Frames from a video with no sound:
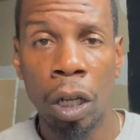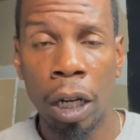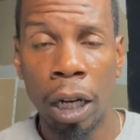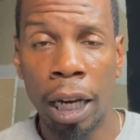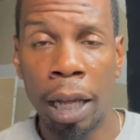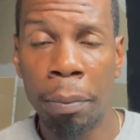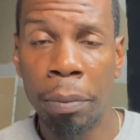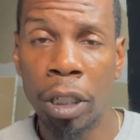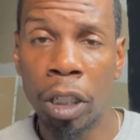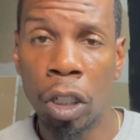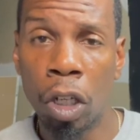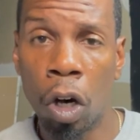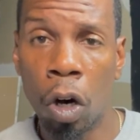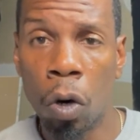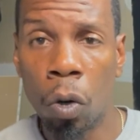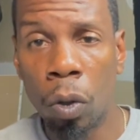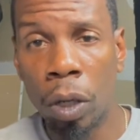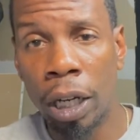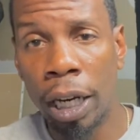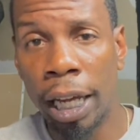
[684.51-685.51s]
Let me
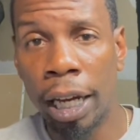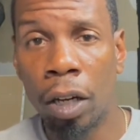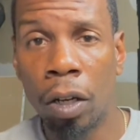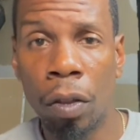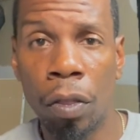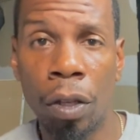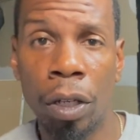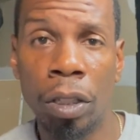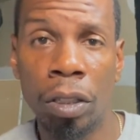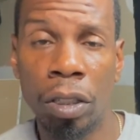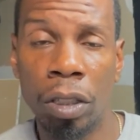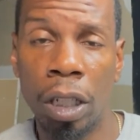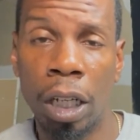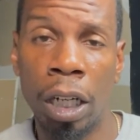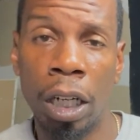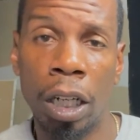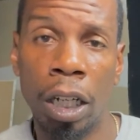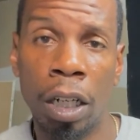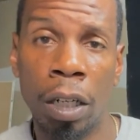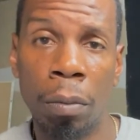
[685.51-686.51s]
know and let others
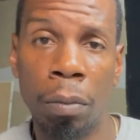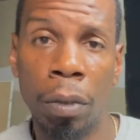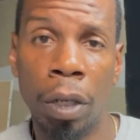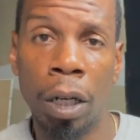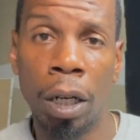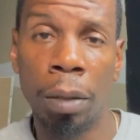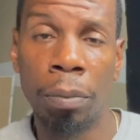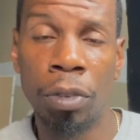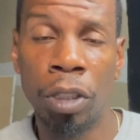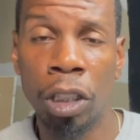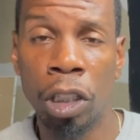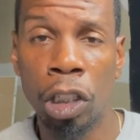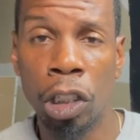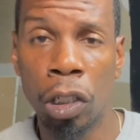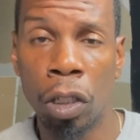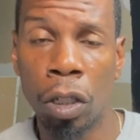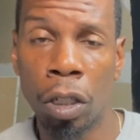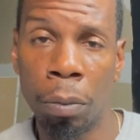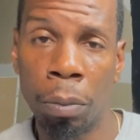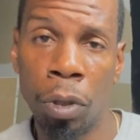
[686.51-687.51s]
in the
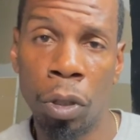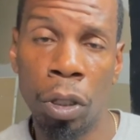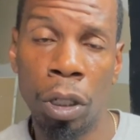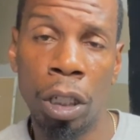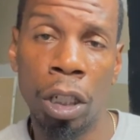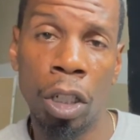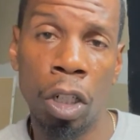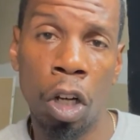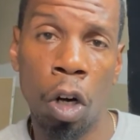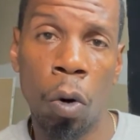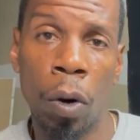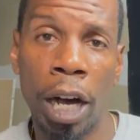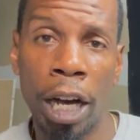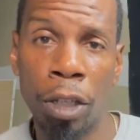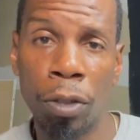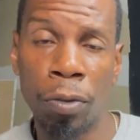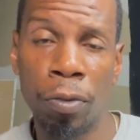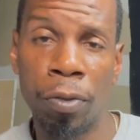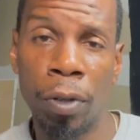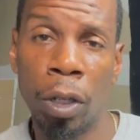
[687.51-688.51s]
t-shirt community know how
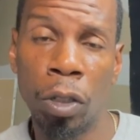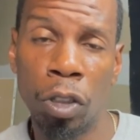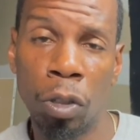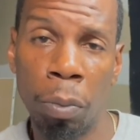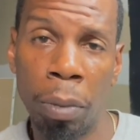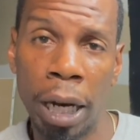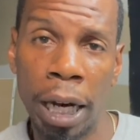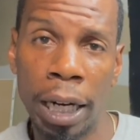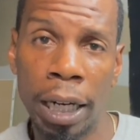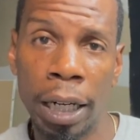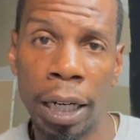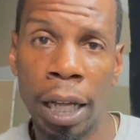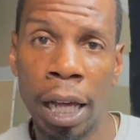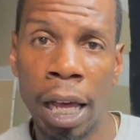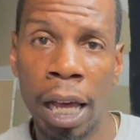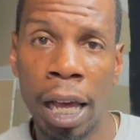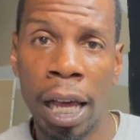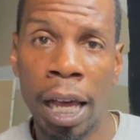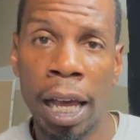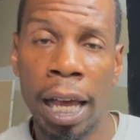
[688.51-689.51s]
you felt about it,
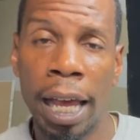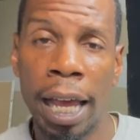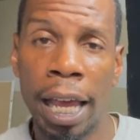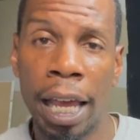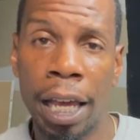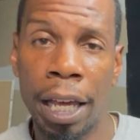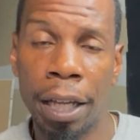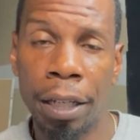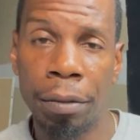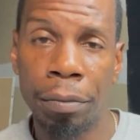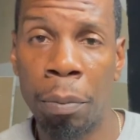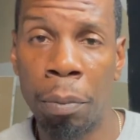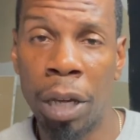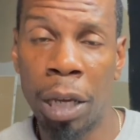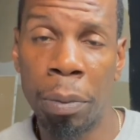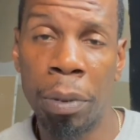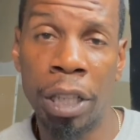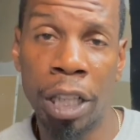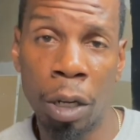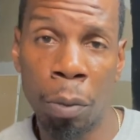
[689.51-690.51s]
and
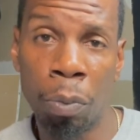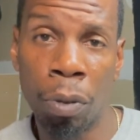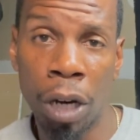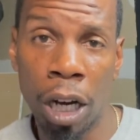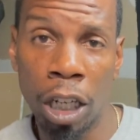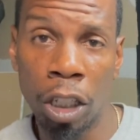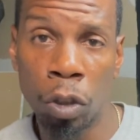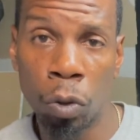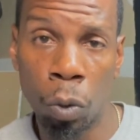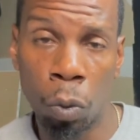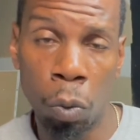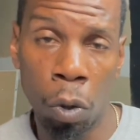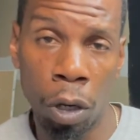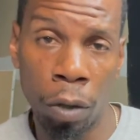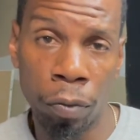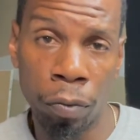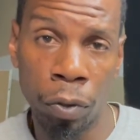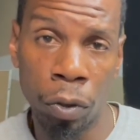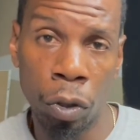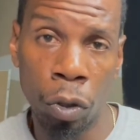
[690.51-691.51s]
maybe their products will
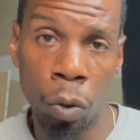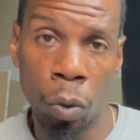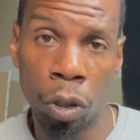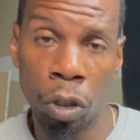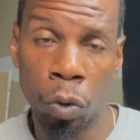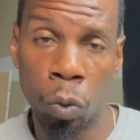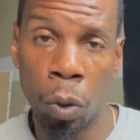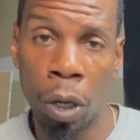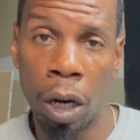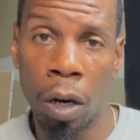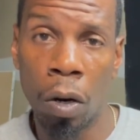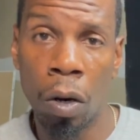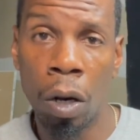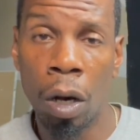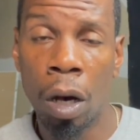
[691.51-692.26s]
work for you as well.